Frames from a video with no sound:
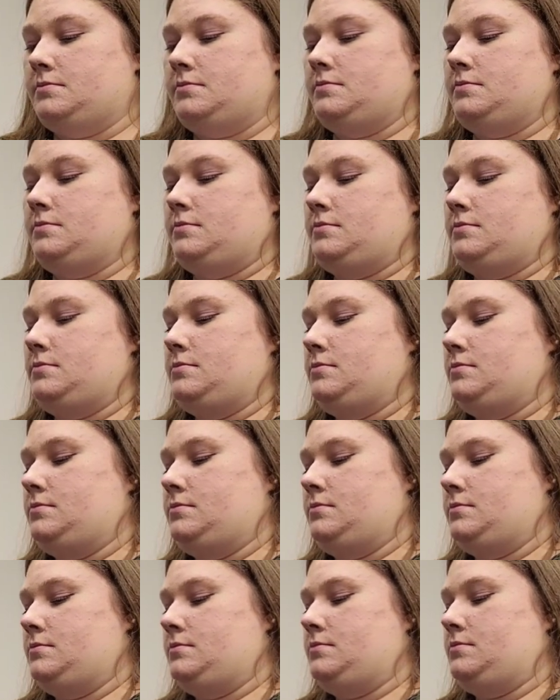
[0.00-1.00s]

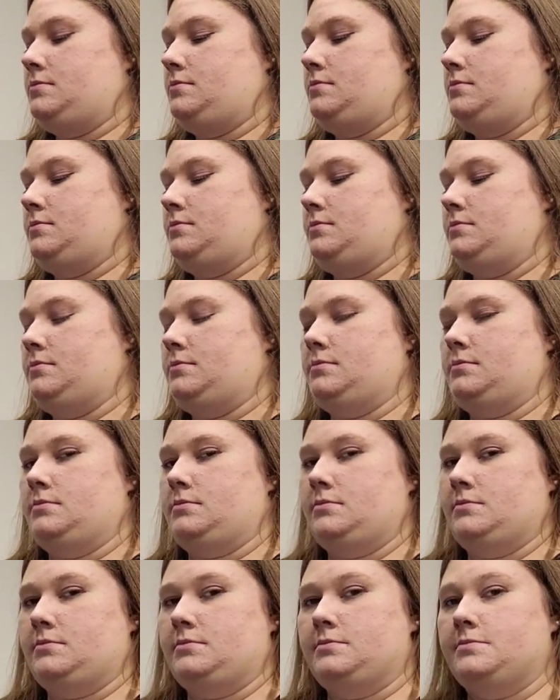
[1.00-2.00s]

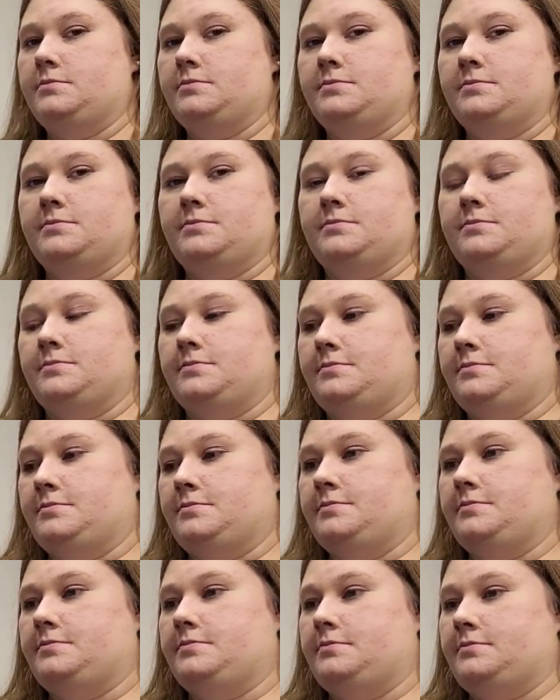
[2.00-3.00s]

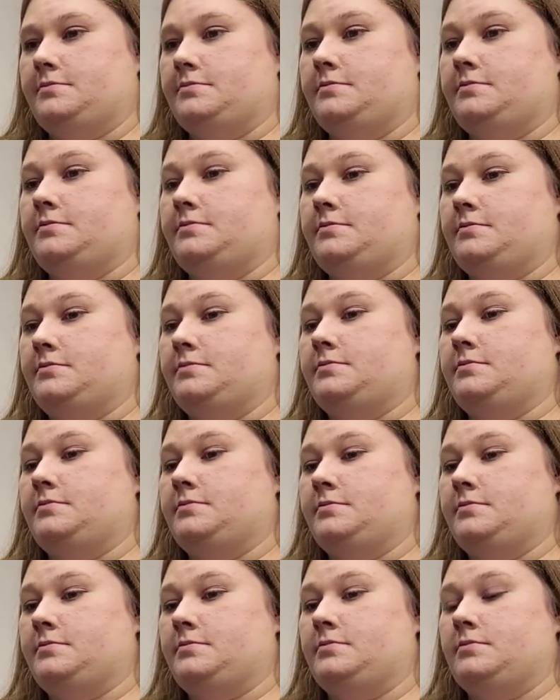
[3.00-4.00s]

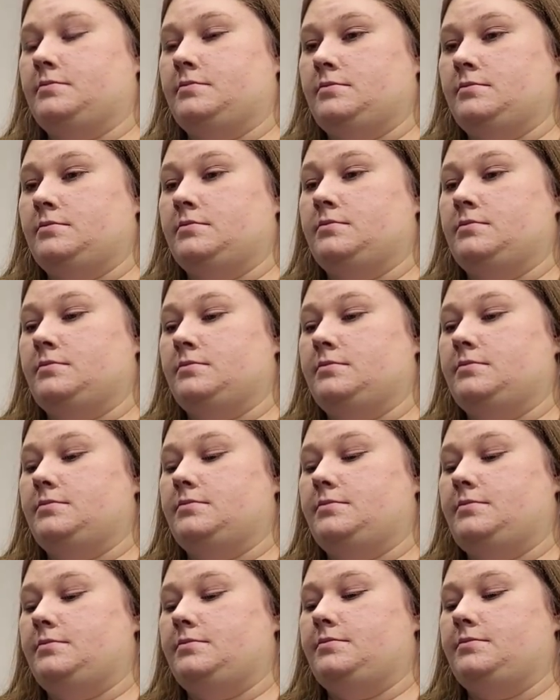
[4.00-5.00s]

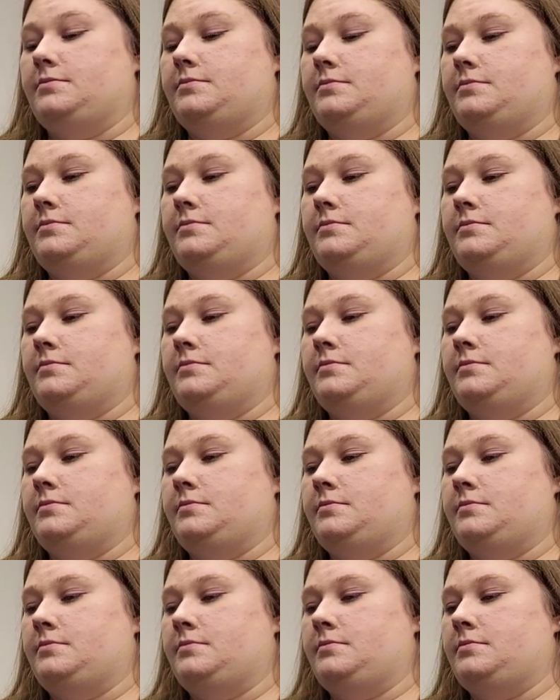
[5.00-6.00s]

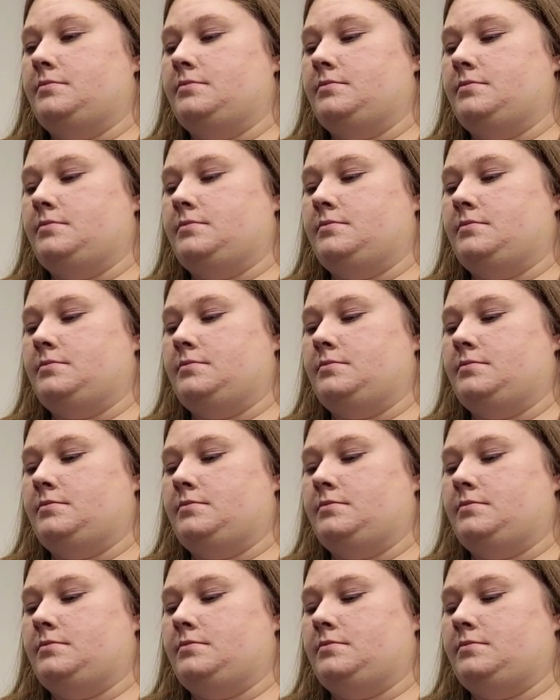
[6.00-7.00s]

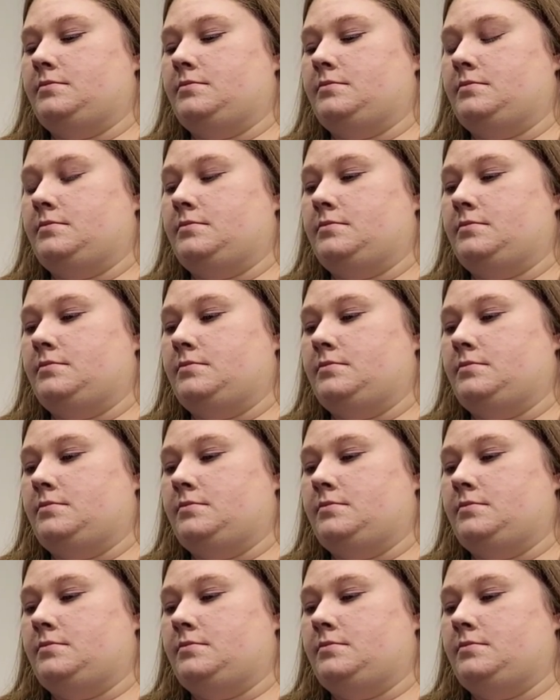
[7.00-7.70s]
The person shown says nothing.